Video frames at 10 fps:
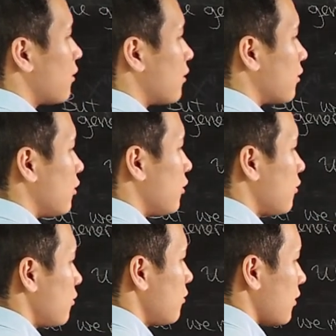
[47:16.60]

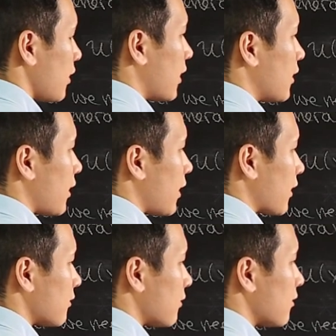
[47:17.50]
u at
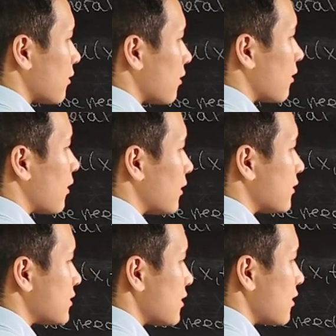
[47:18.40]
x and
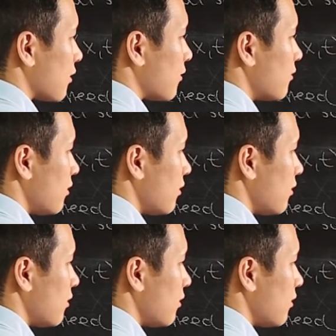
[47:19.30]
0.